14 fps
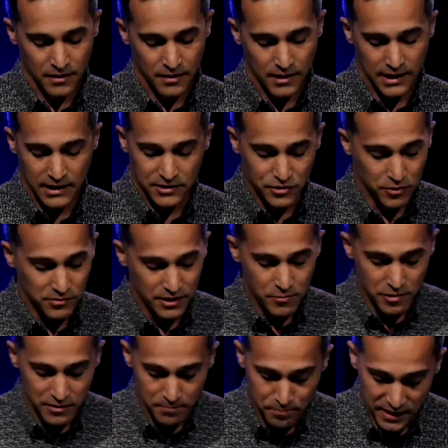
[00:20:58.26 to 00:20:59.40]
And it's only
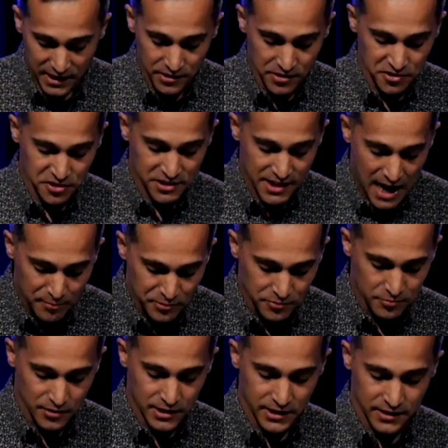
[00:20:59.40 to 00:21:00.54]
when Peter stops
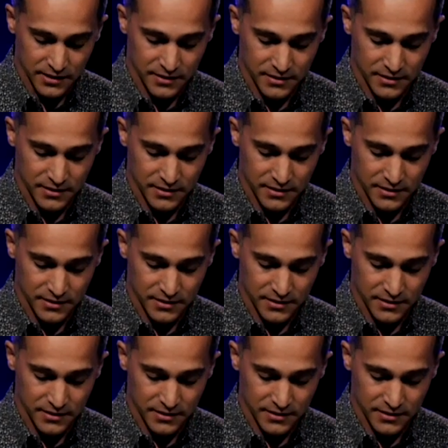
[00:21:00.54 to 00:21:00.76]
running